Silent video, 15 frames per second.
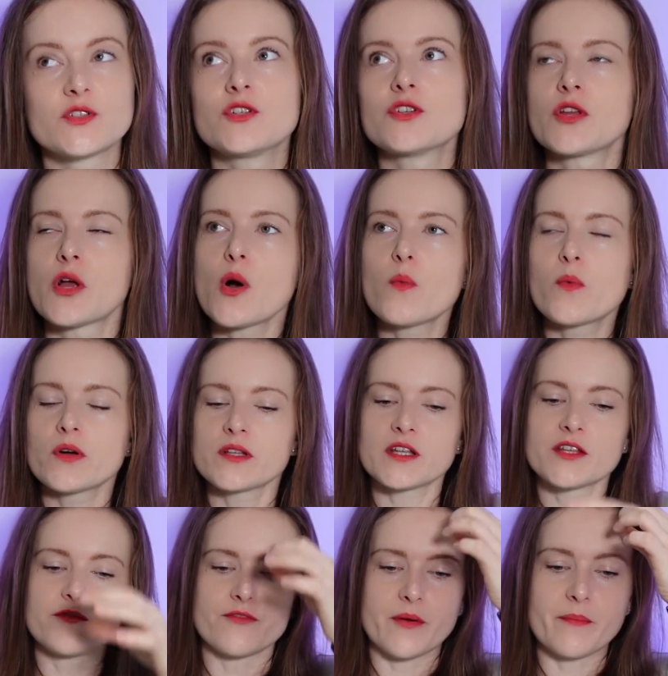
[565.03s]
you know what
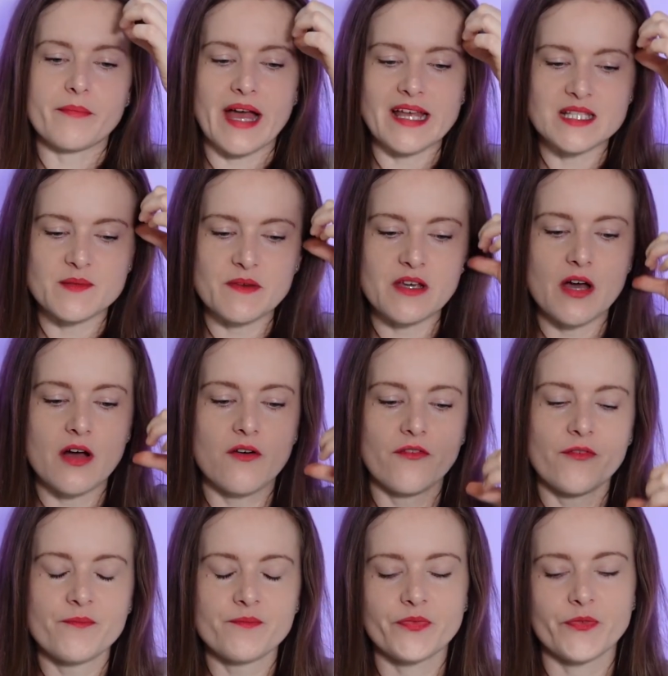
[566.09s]
it reminds me
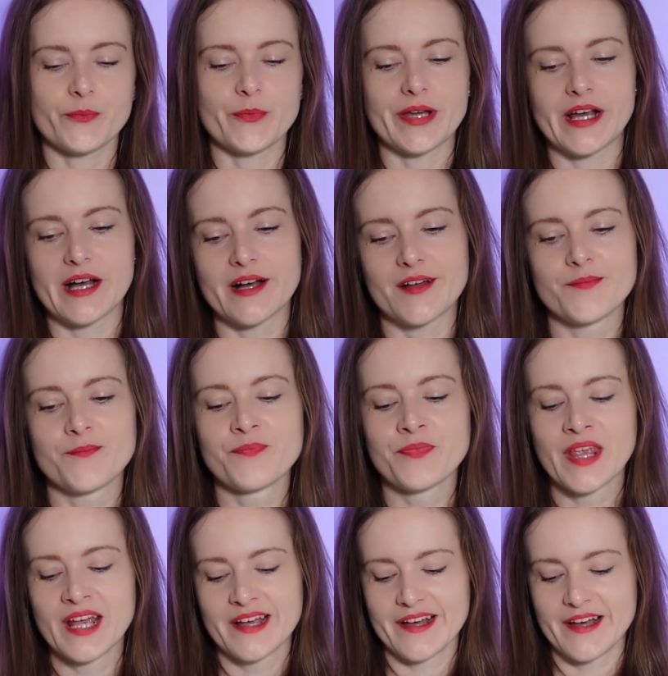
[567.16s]
of? Oh my god,
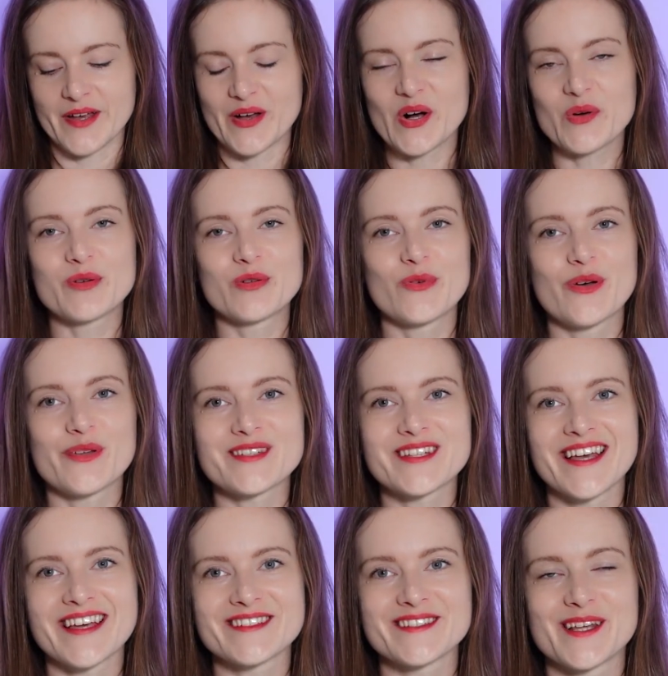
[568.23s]
I hope it won't
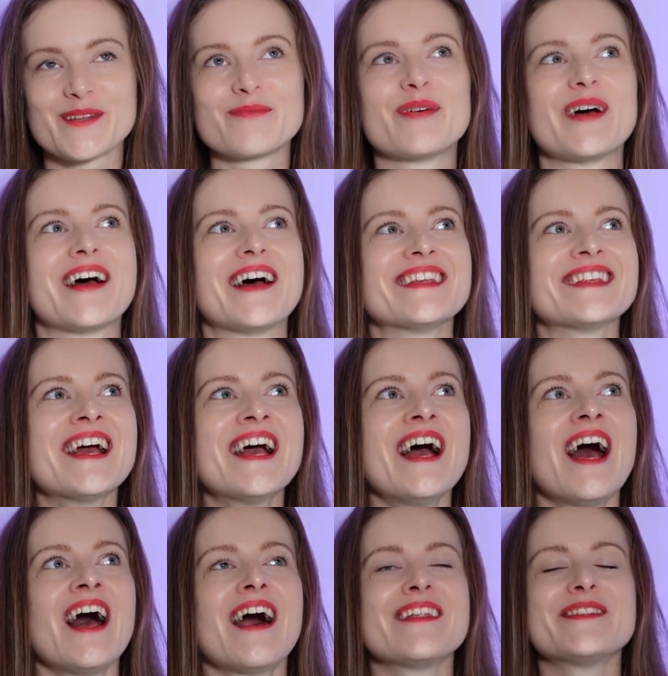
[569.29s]
taste that bad.
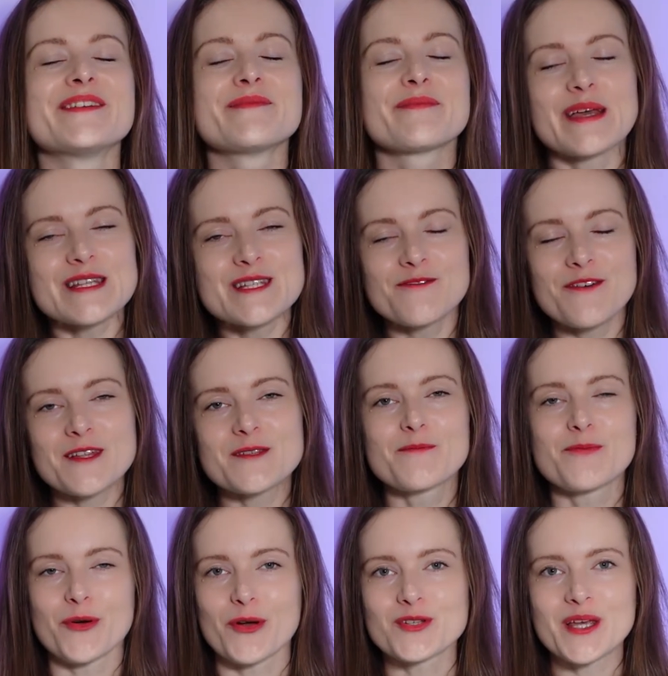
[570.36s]
The Misfit
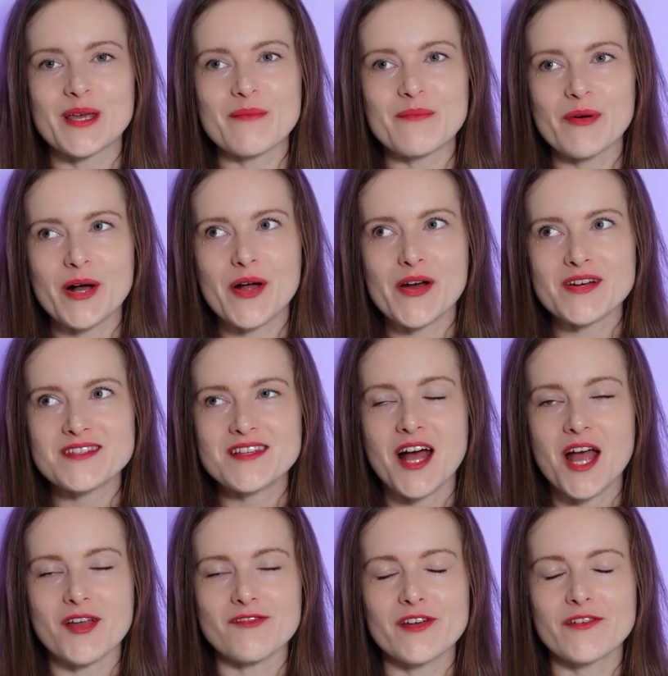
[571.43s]
protein bars
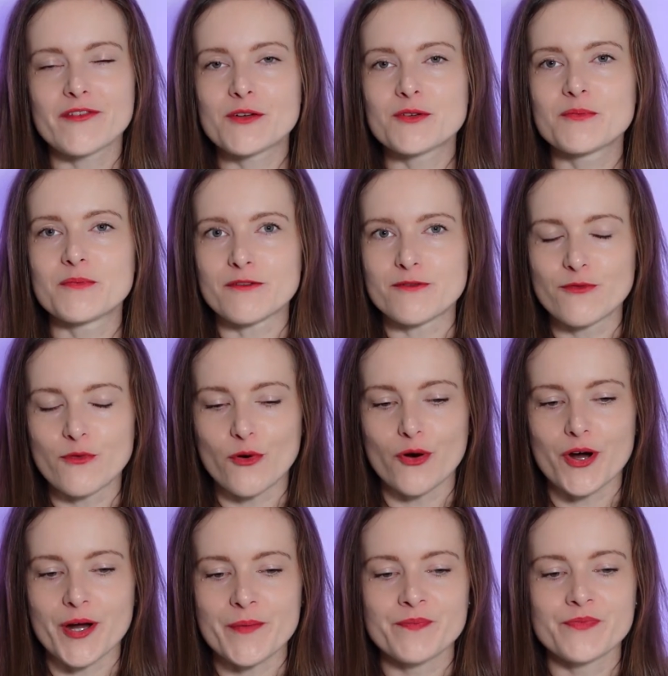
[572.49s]
I reviewed
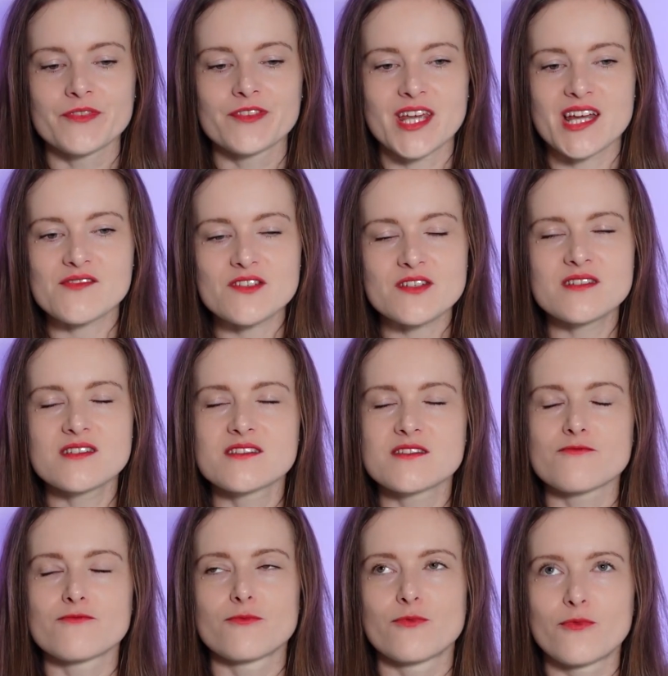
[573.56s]
before, there was this
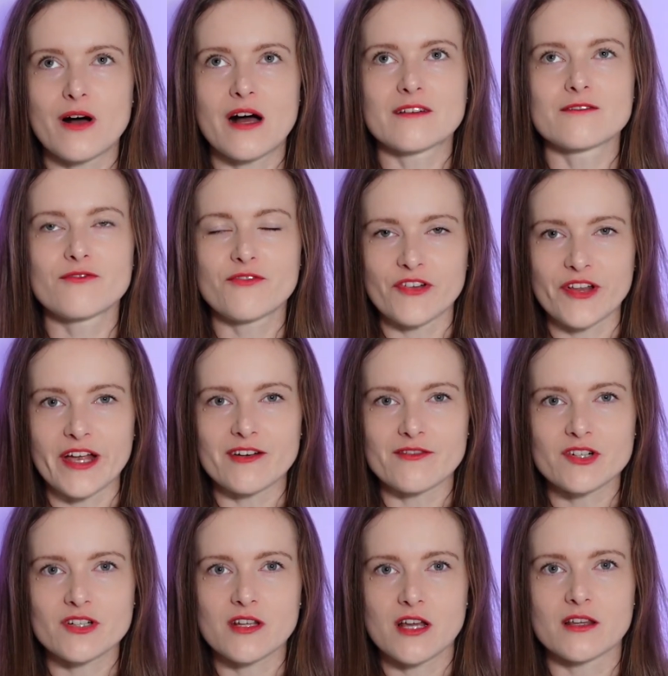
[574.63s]
one
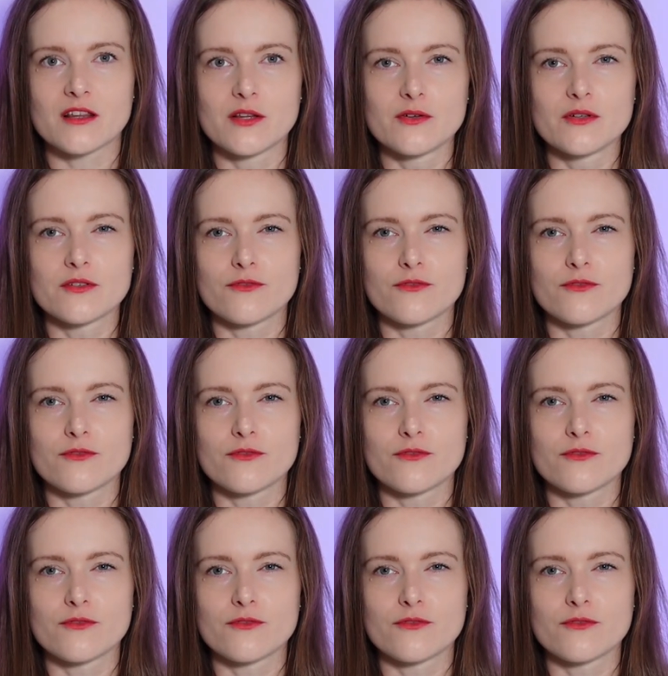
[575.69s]
flavor that looked